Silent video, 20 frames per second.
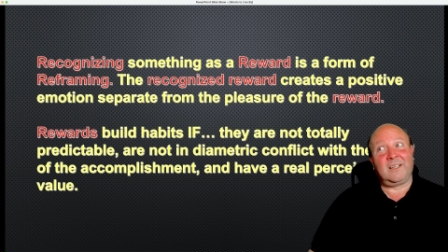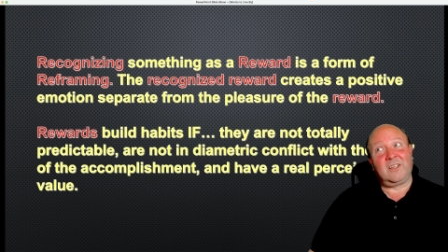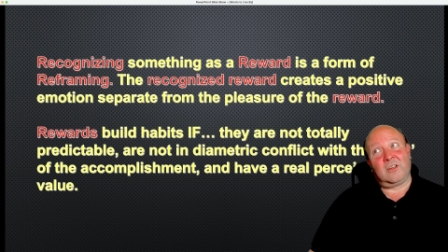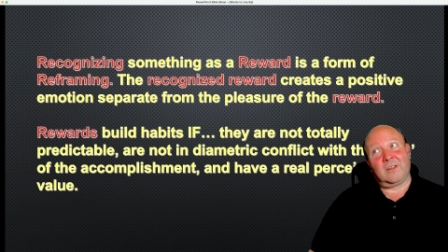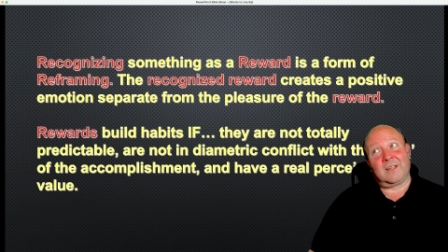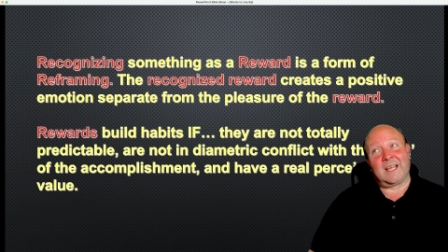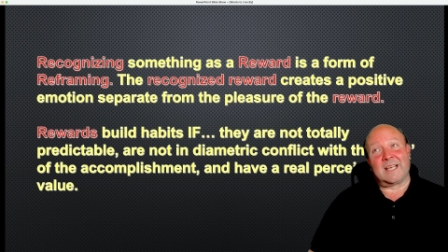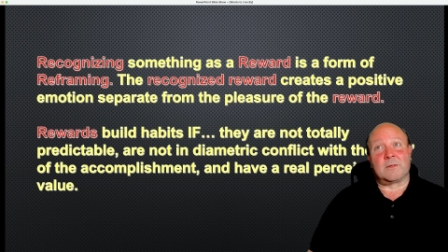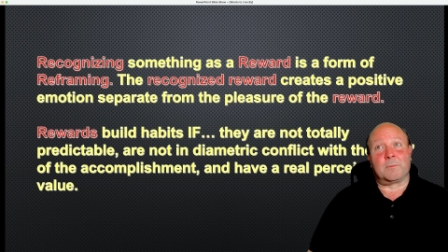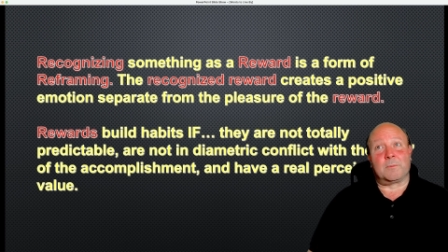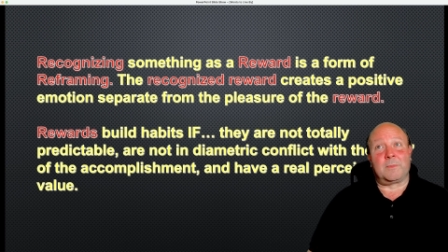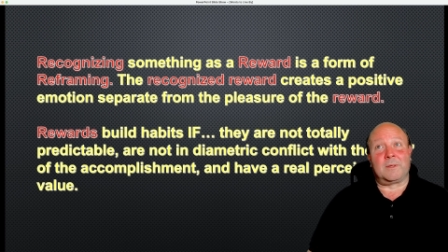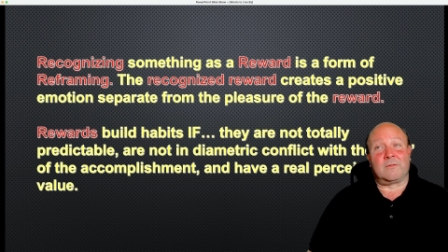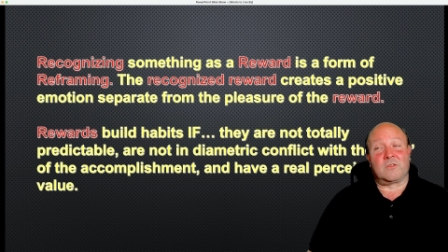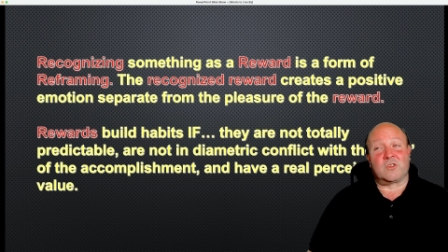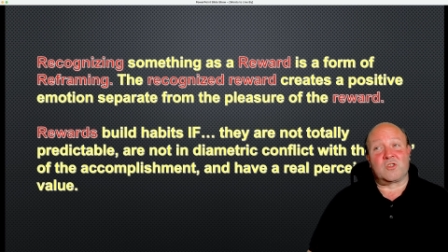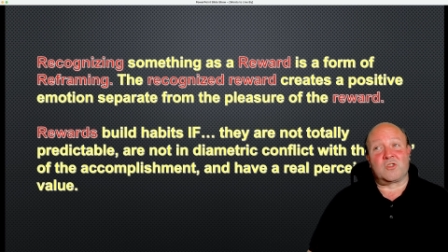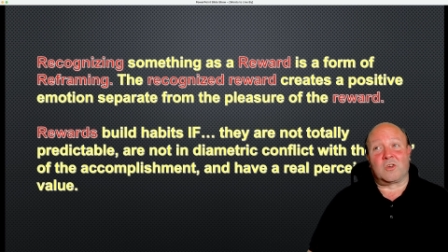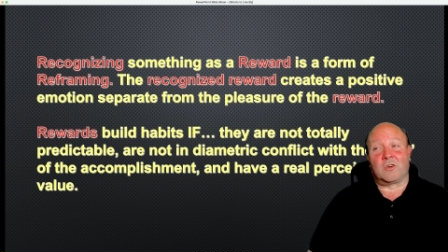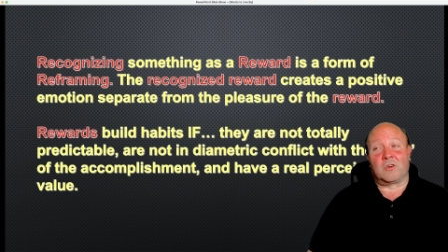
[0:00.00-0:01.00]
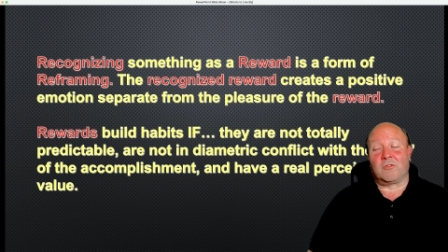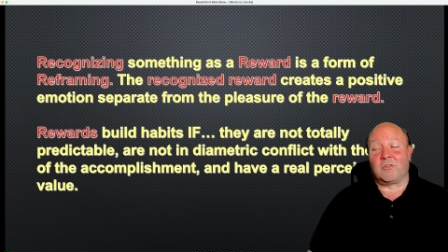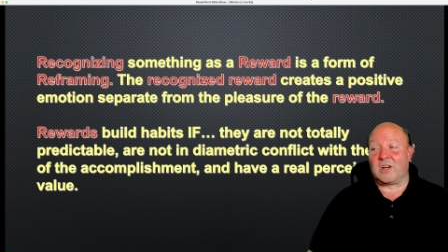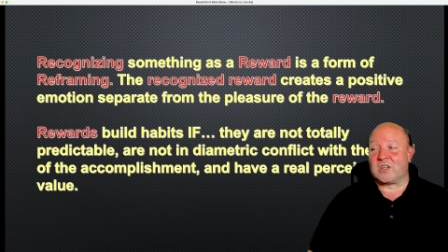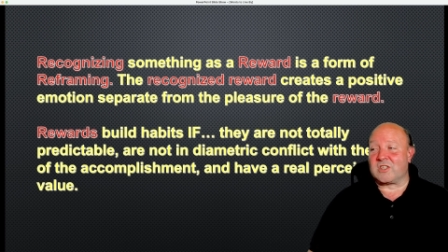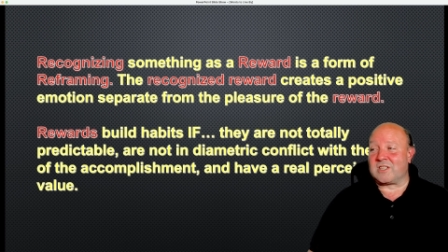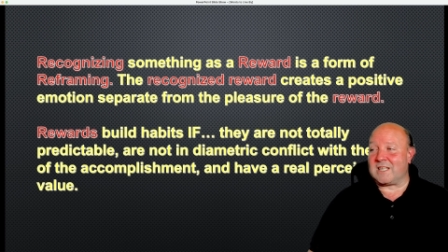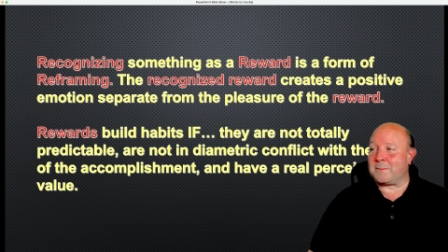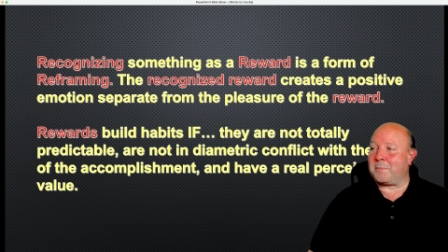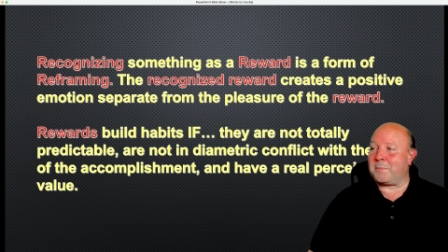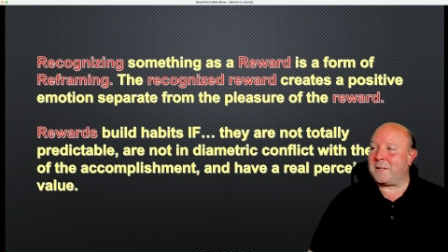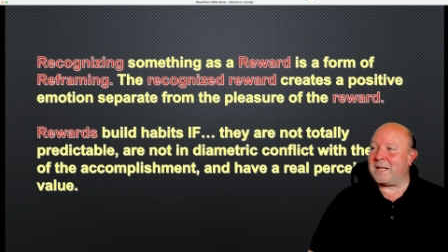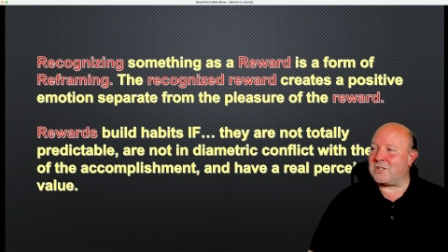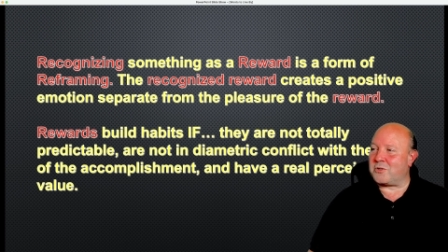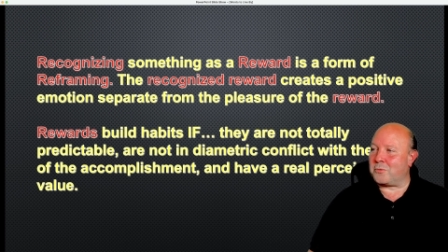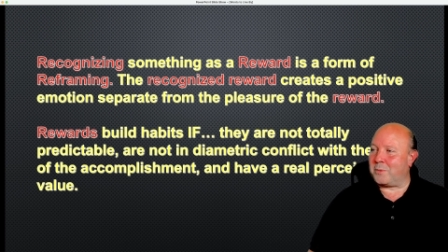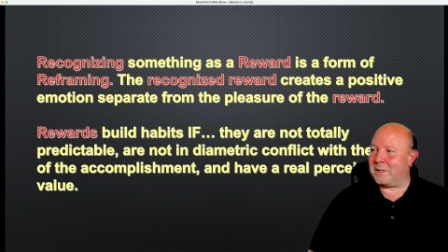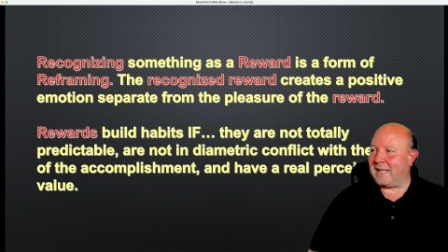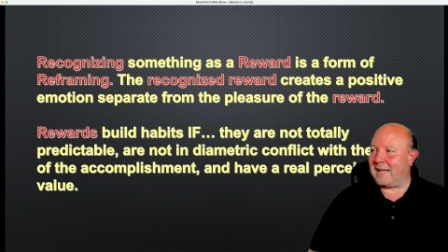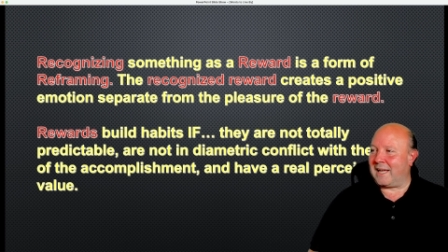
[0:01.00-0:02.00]
You know, that's a bit of a sugar rush. There's a
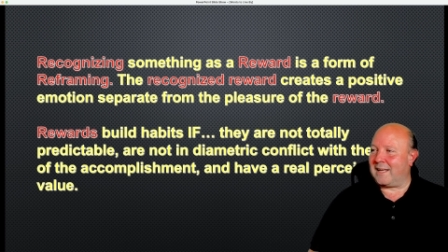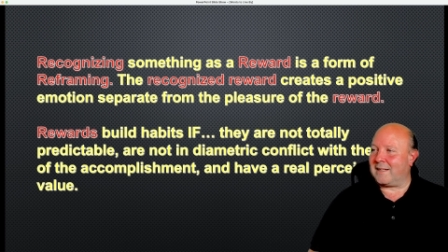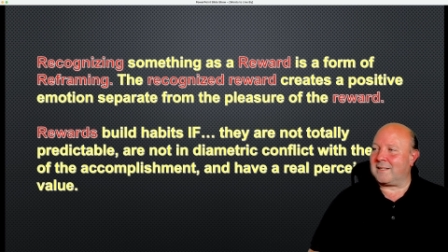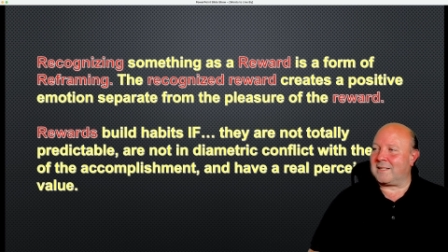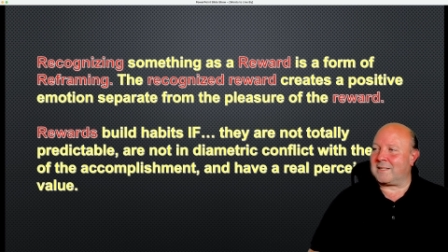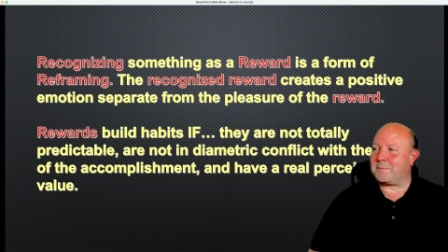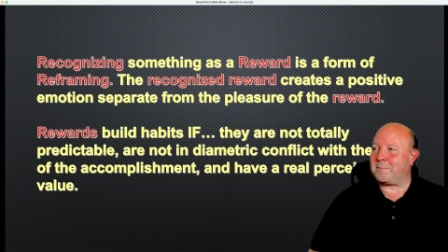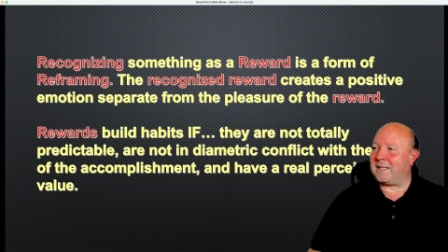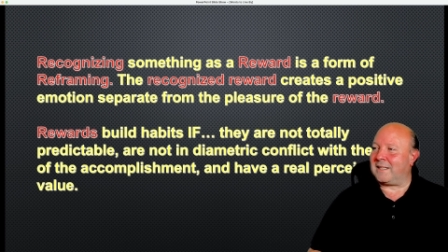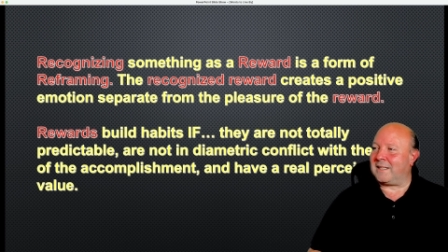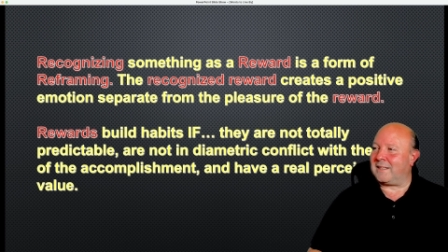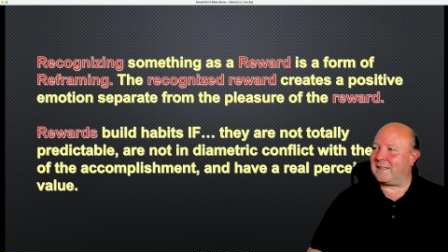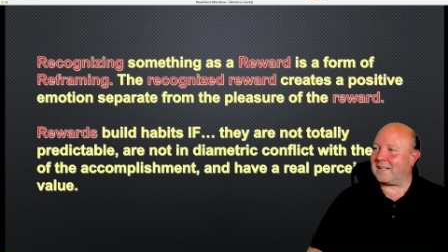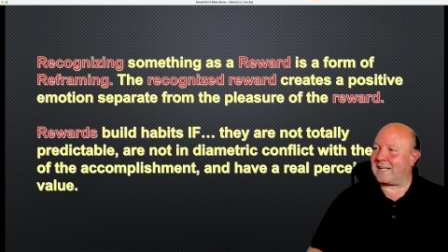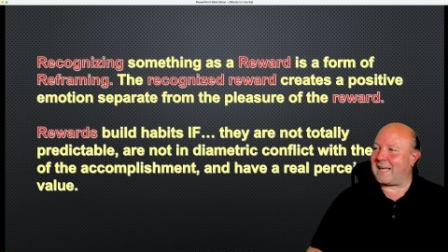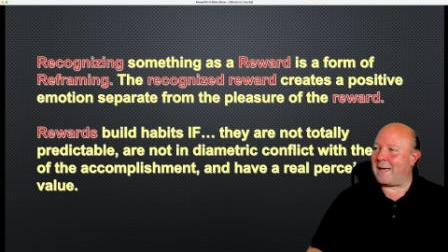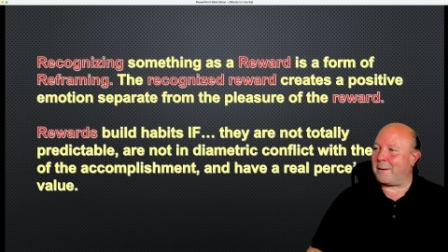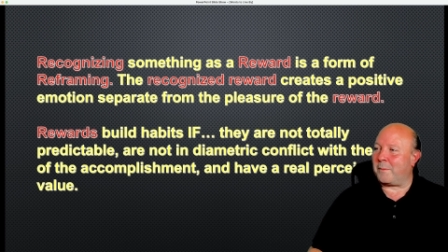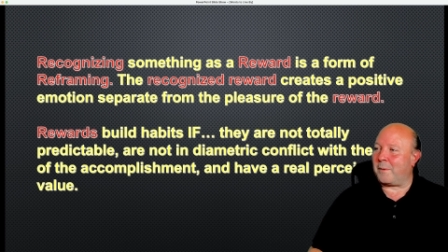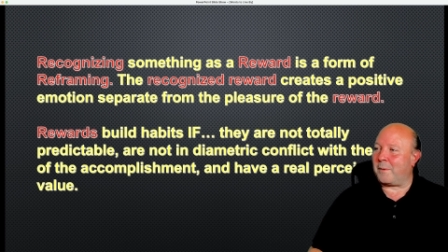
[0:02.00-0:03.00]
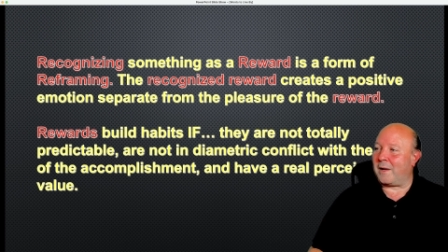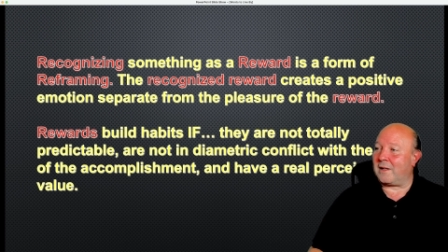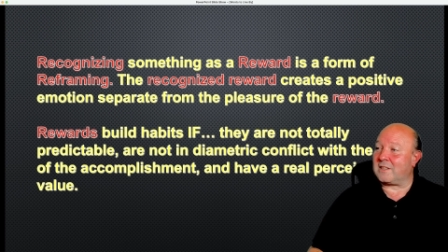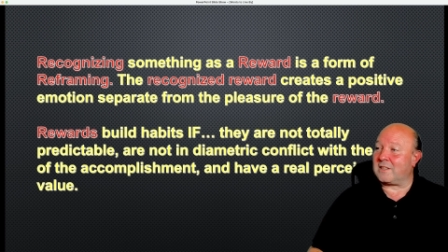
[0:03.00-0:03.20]
pleasure with that. It's better than the chamomile